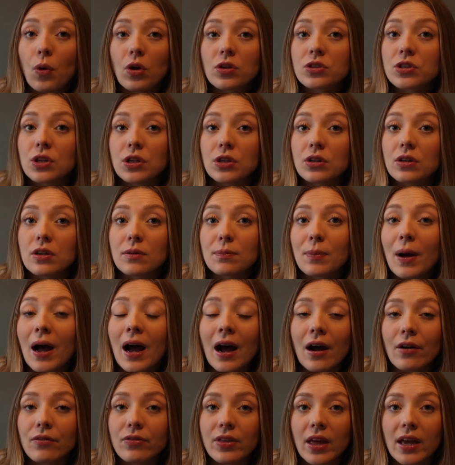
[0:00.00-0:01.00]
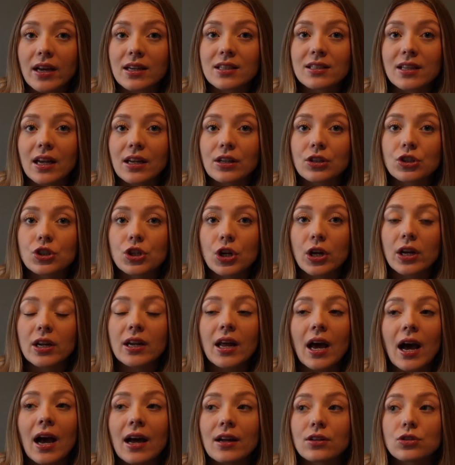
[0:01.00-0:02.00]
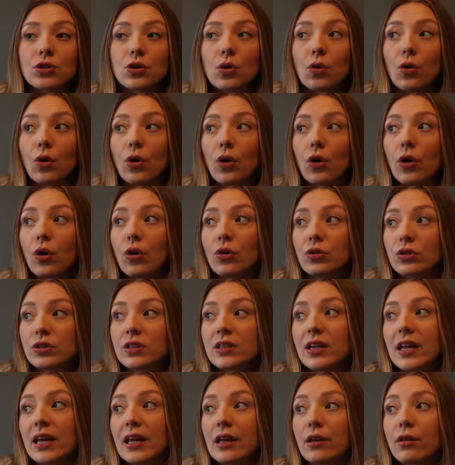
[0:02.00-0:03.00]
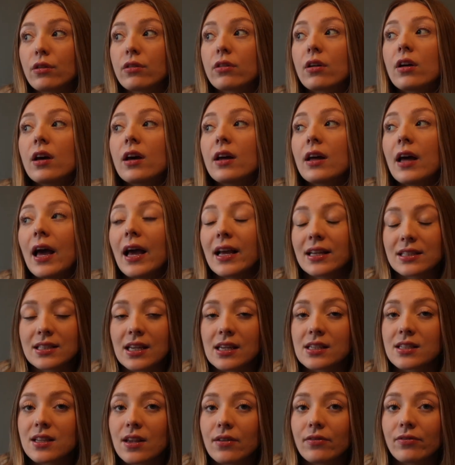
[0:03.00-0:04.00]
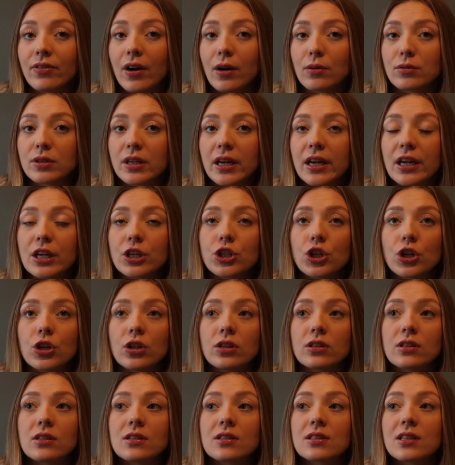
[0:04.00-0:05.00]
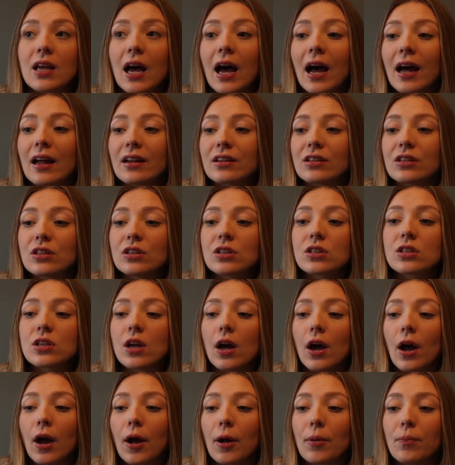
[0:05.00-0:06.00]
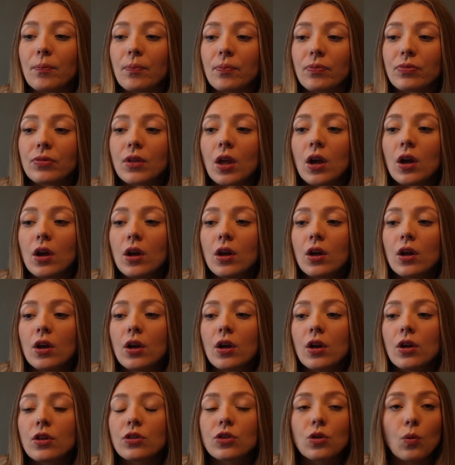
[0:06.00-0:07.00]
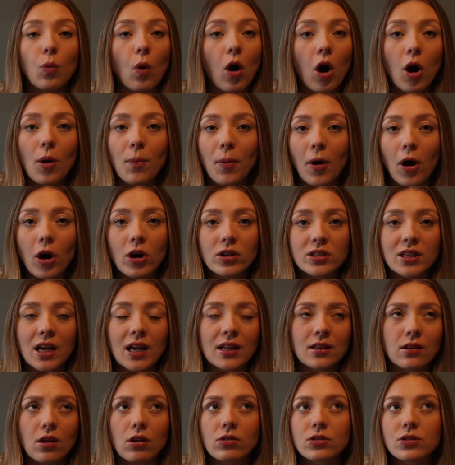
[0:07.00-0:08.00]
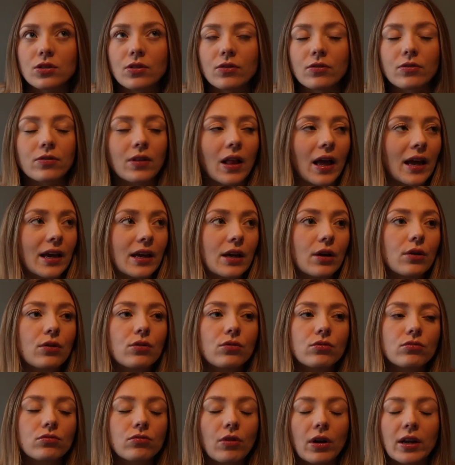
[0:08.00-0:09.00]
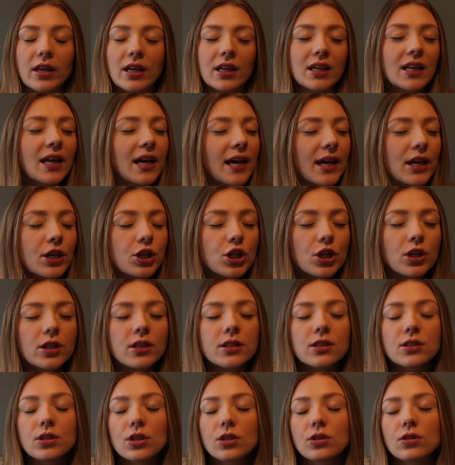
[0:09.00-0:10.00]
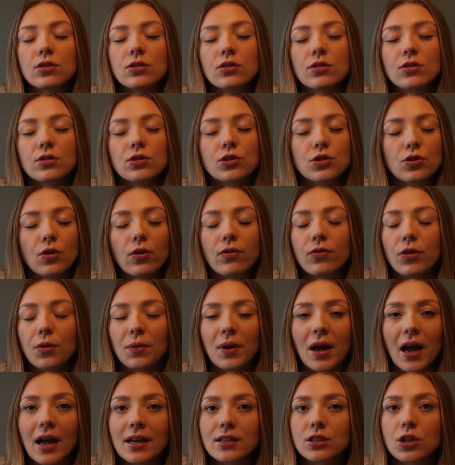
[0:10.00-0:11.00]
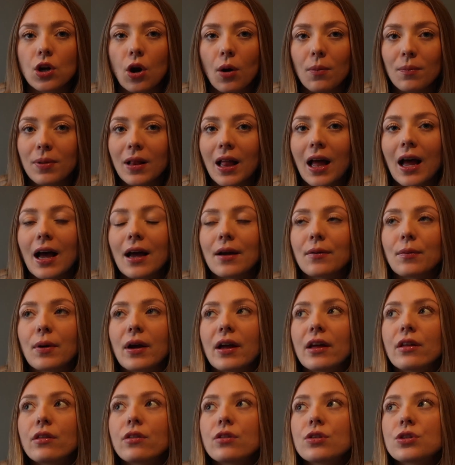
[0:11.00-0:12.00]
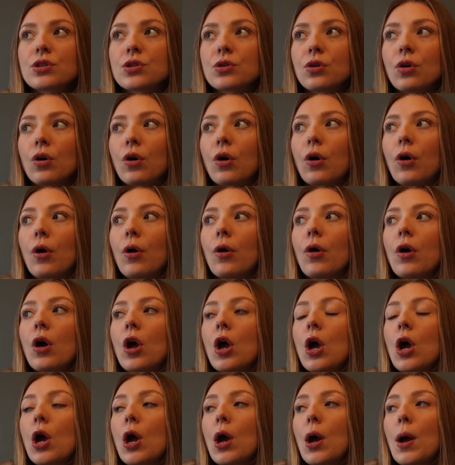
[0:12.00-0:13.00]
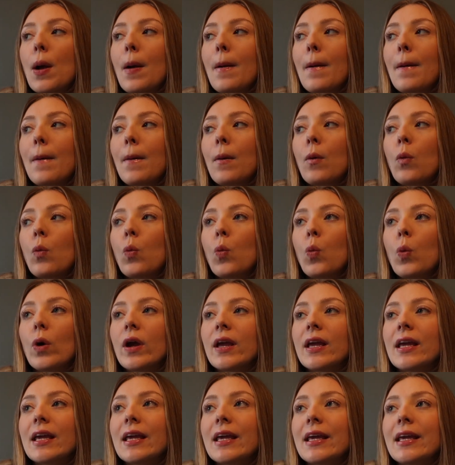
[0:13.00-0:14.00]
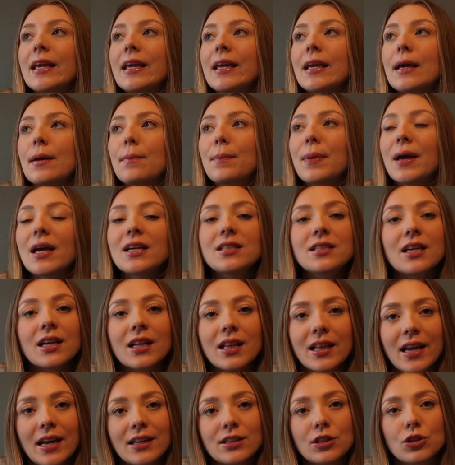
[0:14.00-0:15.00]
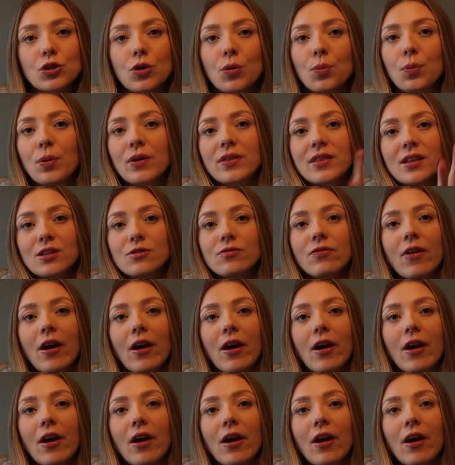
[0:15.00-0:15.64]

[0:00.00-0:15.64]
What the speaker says: wasn't part of the extension. It had to go underneath existing foundations, and the water board had lots of like regulations and stuff that we had to comply with. So we basically ended up with this